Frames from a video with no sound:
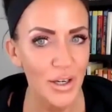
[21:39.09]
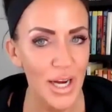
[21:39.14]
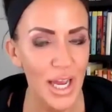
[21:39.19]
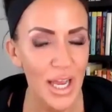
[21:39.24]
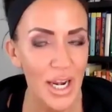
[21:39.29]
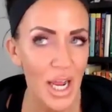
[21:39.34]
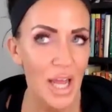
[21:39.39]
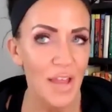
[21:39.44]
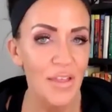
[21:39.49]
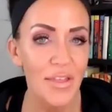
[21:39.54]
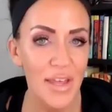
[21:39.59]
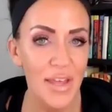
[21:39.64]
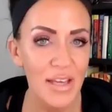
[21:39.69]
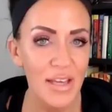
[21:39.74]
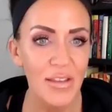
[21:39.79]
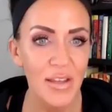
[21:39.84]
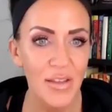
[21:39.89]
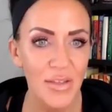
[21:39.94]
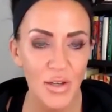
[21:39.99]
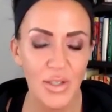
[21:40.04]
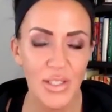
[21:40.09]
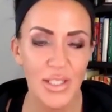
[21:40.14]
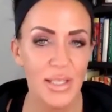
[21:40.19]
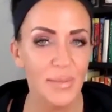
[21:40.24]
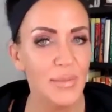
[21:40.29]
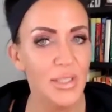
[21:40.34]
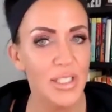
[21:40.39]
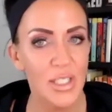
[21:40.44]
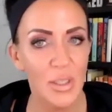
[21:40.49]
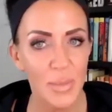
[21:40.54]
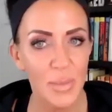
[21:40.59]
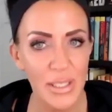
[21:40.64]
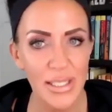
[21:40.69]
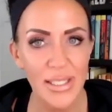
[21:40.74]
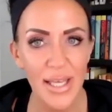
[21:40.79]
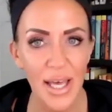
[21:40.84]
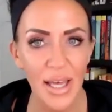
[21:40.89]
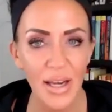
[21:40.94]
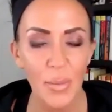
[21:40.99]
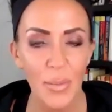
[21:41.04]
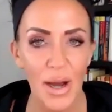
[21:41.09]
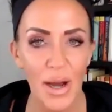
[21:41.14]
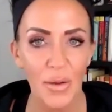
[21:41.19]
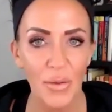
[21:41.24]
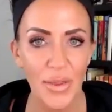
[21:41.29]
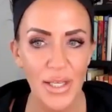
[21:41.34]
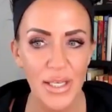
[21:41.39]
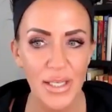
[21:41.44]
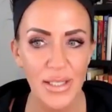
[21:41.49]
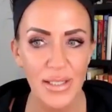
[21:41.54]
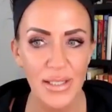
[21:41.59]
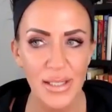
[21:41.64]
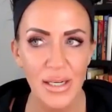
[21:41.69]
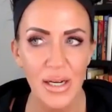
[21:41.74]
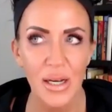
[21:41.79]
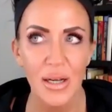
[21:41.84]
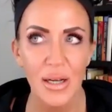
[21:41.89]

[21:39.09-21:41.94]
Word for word: And I think that there's yeah. something to be said about this, yeah.